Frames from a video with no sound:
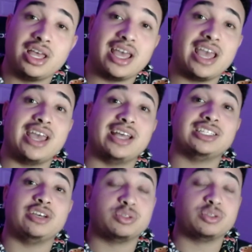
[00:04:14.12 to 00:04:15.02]

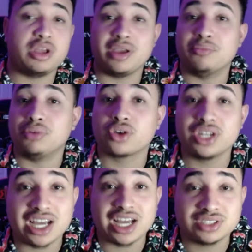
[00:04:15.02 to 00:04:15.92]
and it was maybe a broken
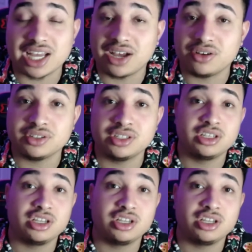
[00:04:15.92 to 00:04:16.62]
down town,